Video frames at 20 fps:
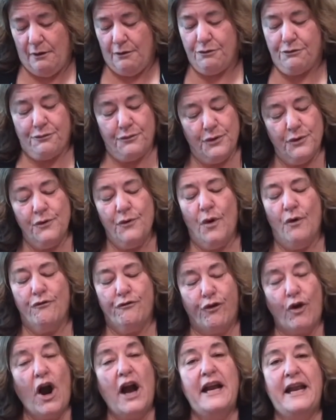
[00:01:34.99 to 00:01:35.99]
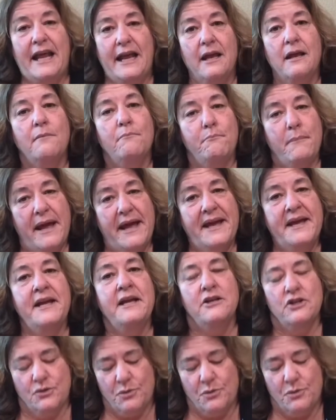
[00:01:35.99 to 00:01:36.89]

through Friday, May